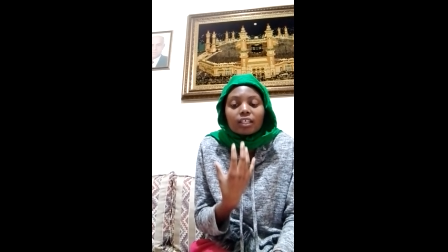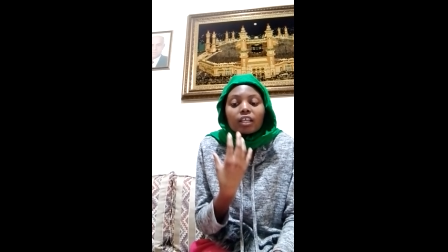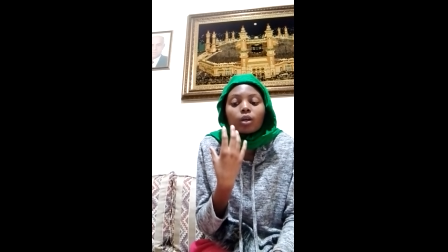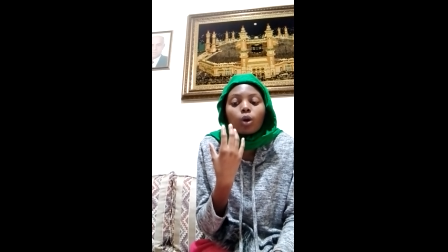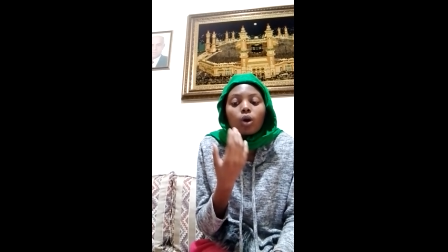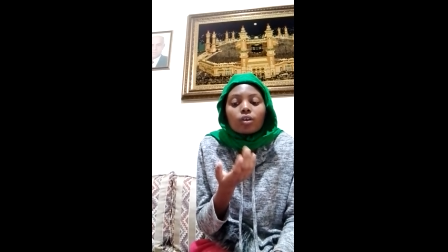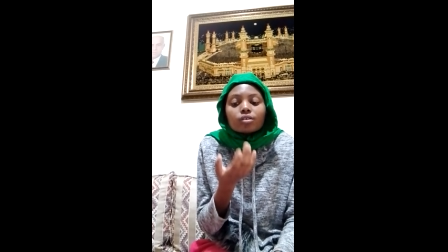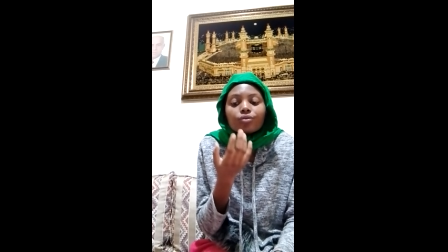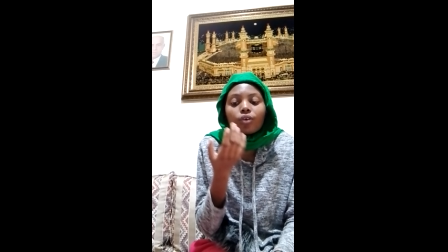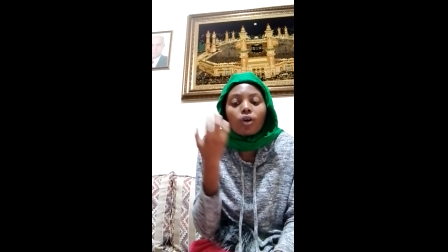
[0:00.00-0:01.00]
He
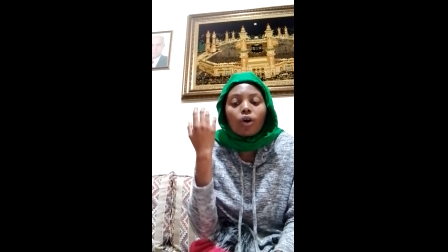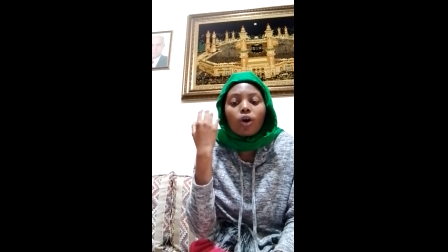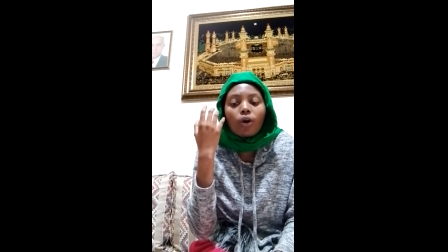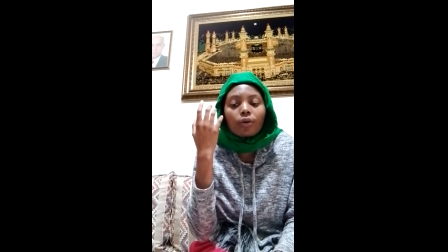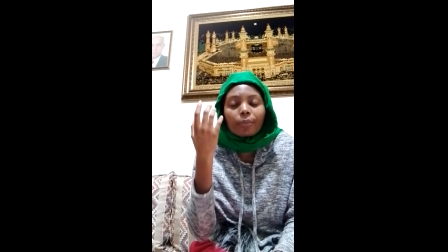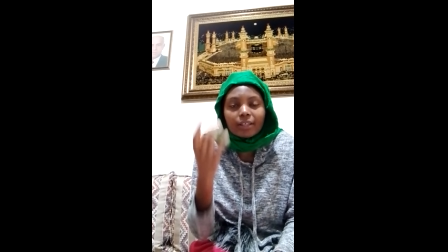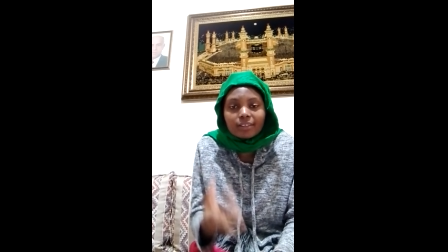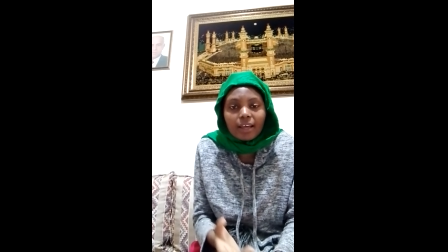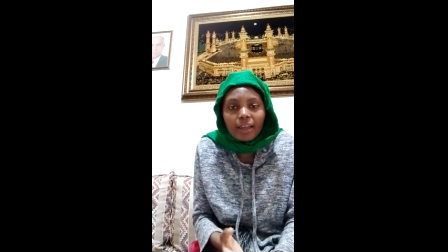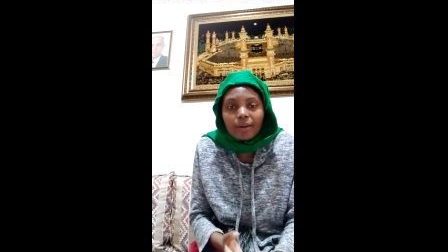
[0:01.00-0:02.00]
calls for all my
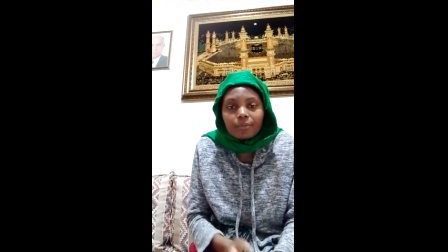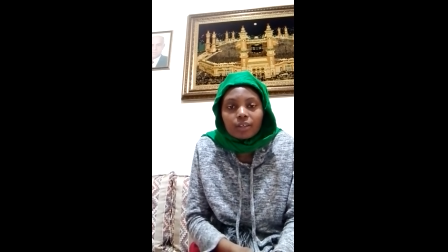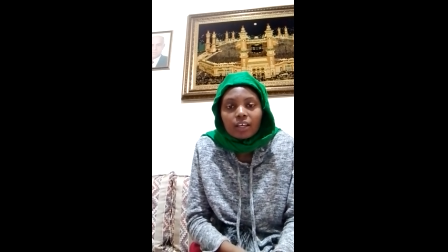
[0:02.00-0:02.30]
time.